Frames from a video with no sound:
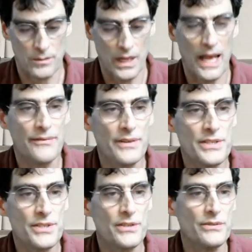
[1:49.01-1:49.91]
Well, every
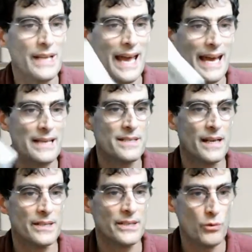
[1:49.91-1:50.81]
student has
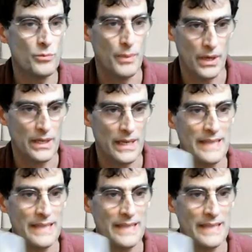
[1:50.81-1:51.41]
a notebook,